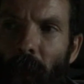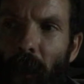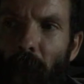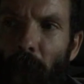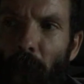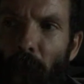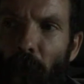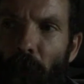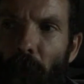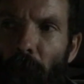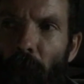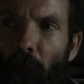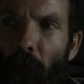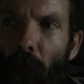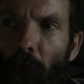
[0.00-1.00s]
especially
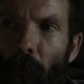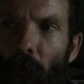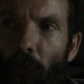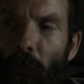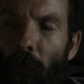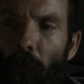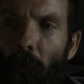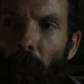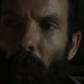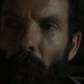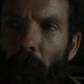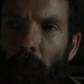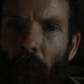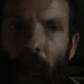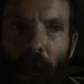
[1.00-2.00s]
if you
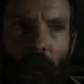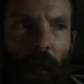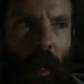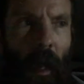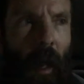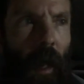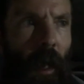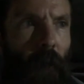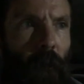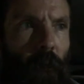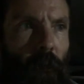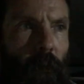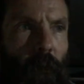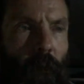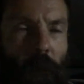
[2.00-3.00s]

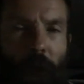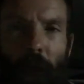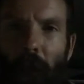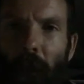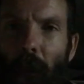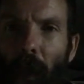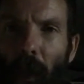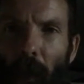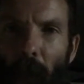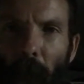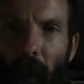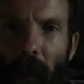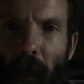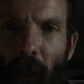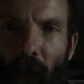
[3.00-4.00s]
have
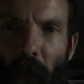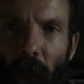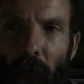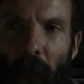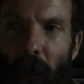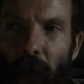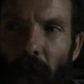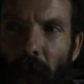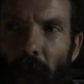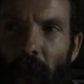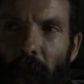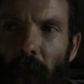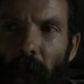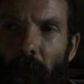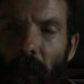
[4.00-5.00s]
out-of-body
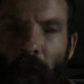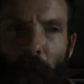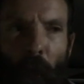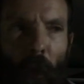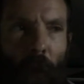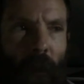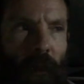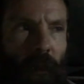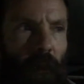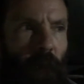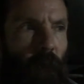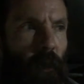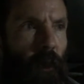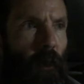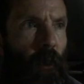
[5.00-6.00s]
experiences and moments of
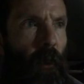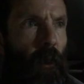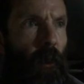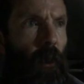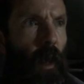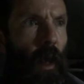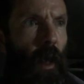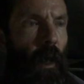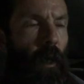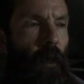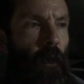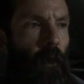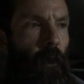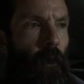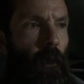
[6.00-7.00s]
feeling
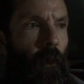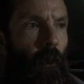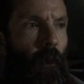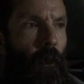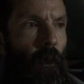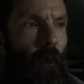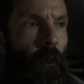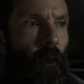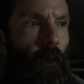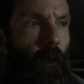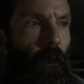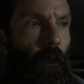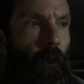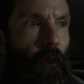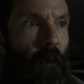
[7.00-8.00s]
like,
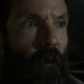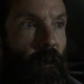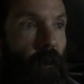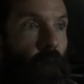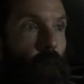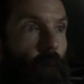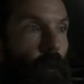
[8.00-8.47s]
is this